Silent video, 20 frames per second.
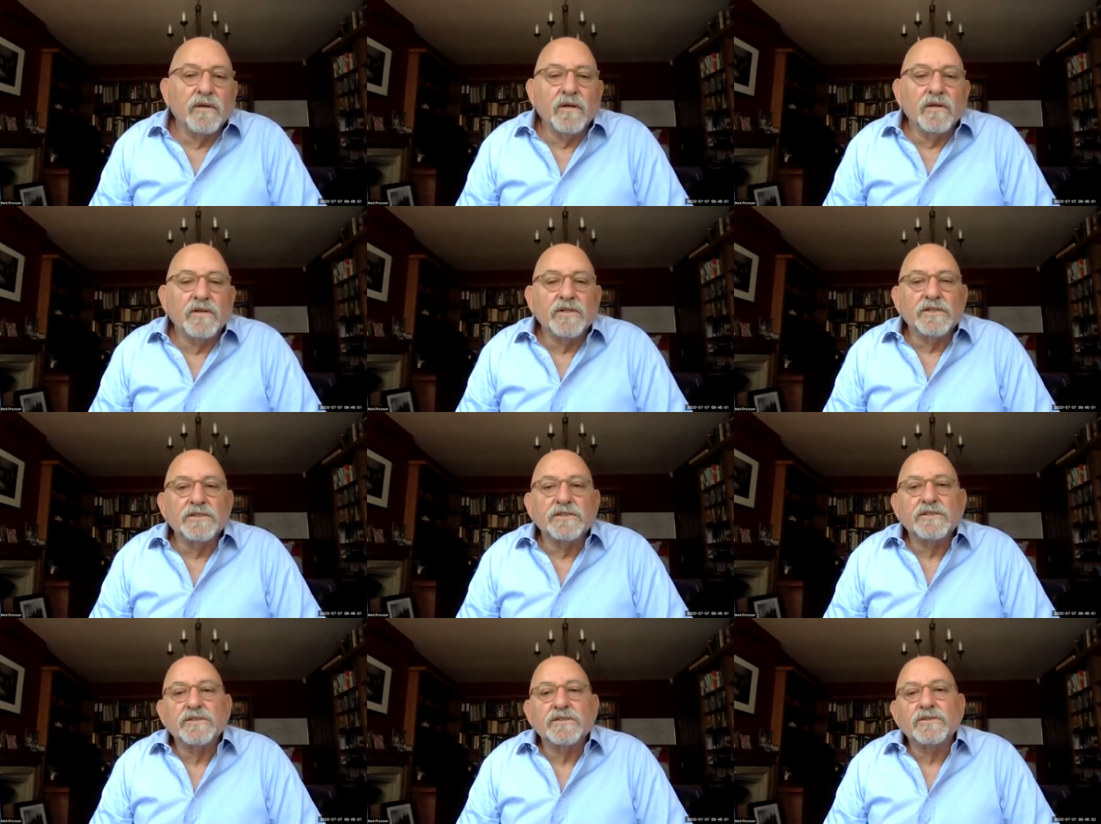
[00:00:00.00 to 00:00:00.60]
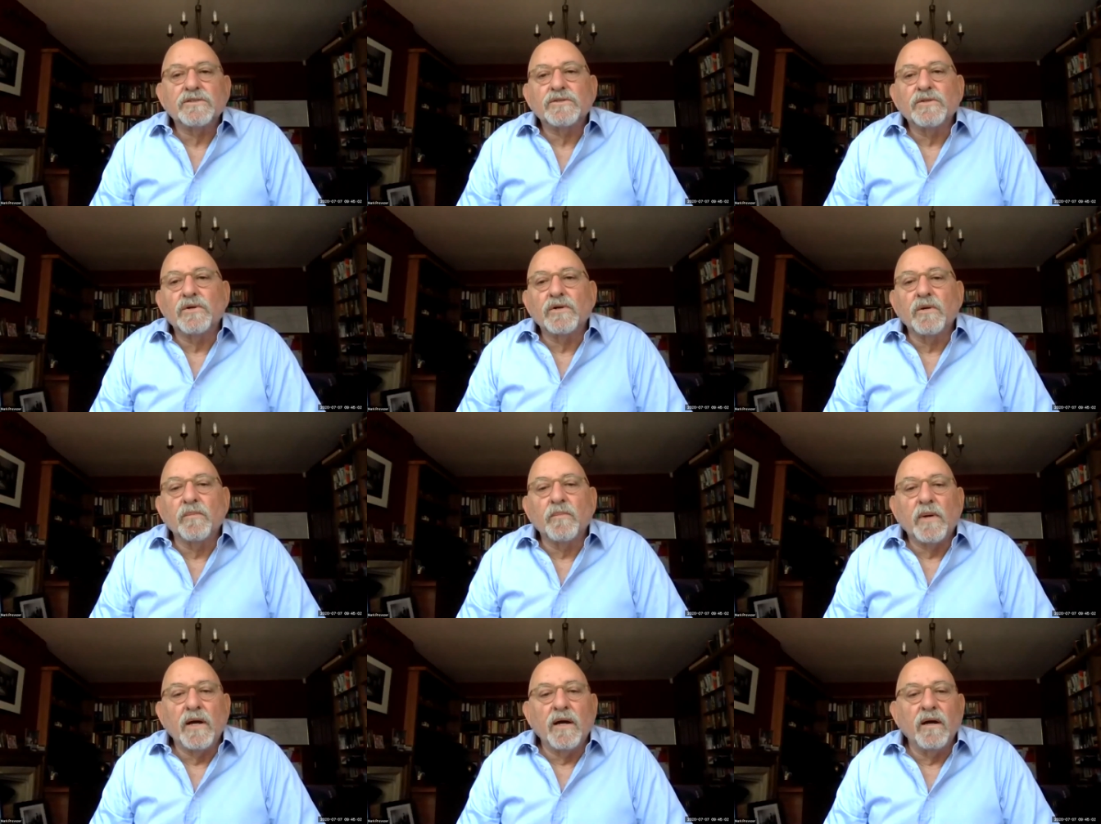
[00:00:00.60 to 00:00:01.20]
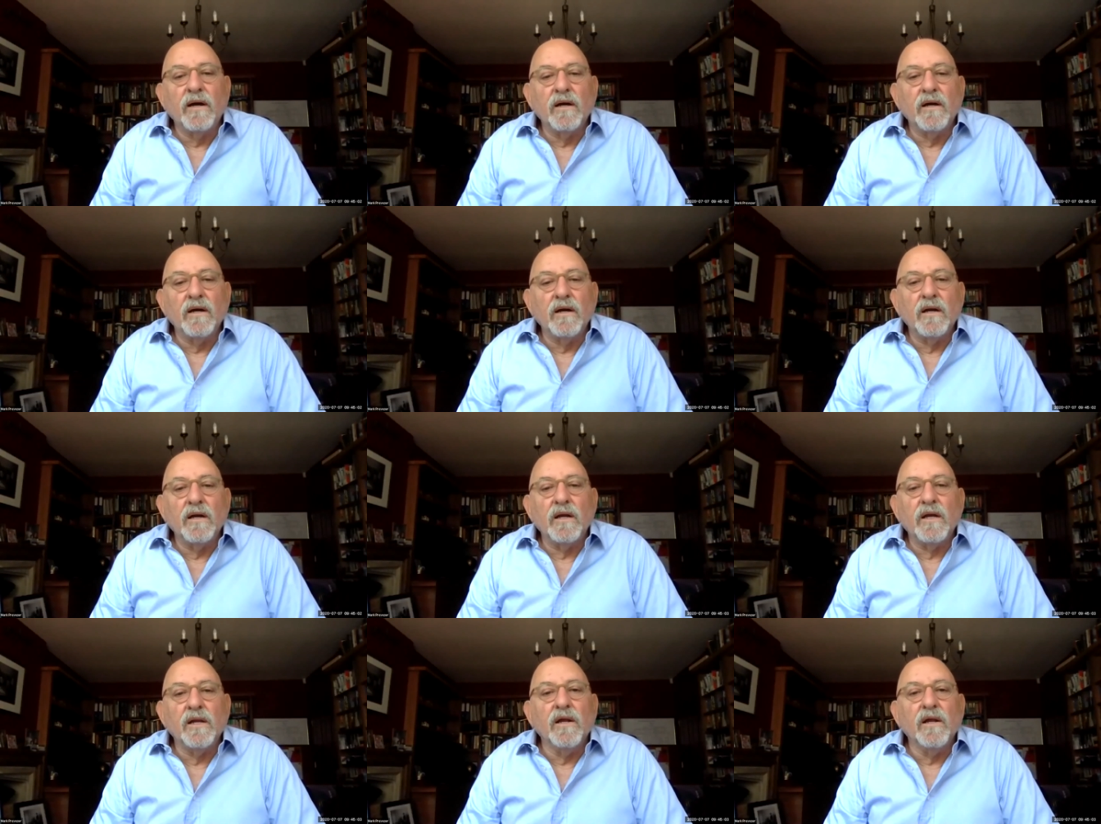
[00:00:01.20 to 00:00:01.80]
just talk about
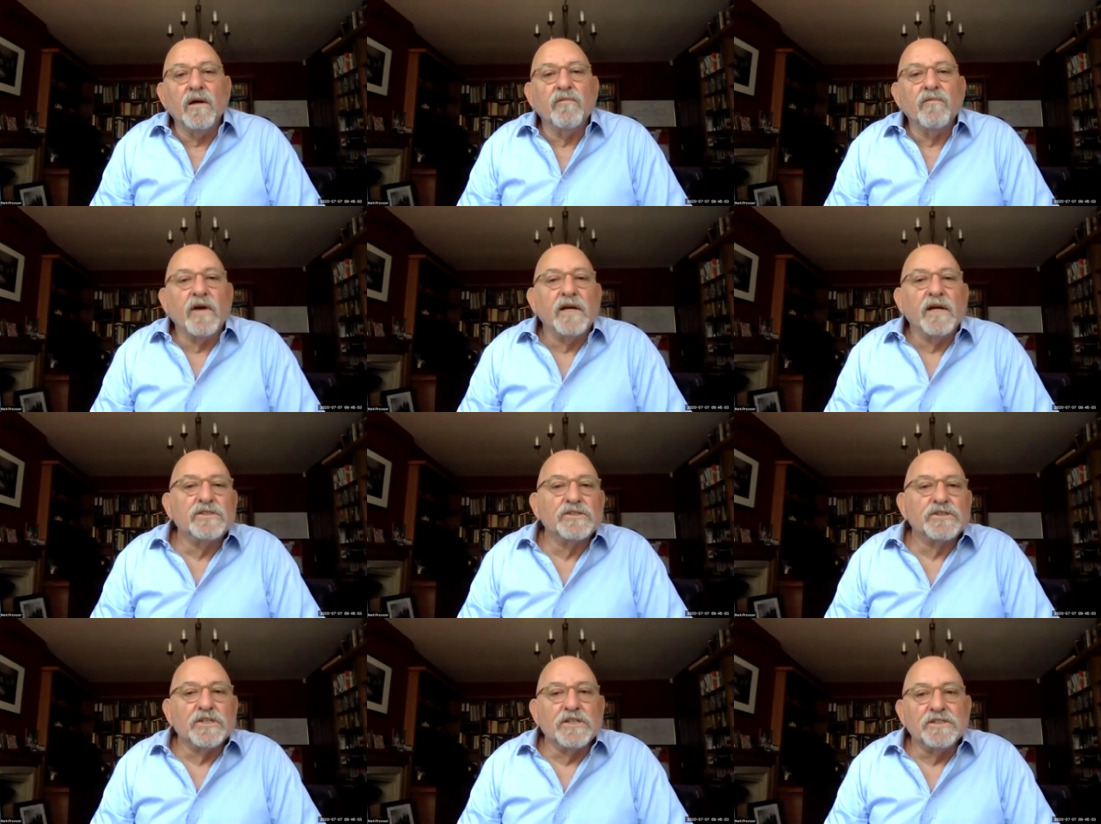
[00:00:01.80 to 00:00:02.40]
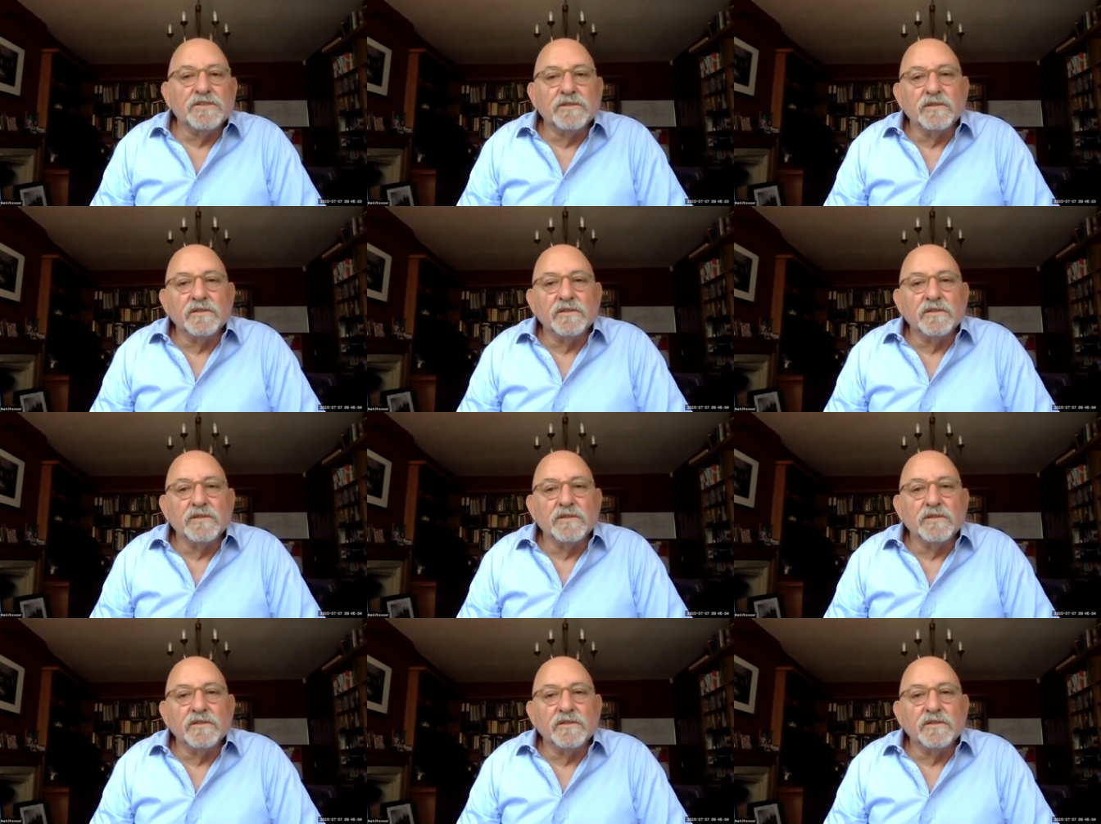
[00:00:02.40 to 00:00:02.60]
innovation